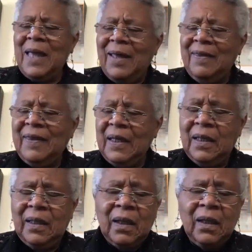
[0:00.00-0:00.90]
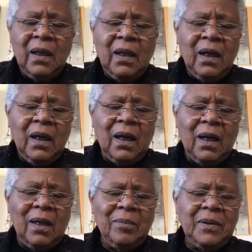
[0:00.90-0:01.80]
I think
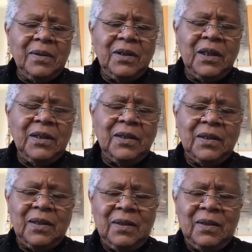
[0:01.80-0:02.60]
uh, the, the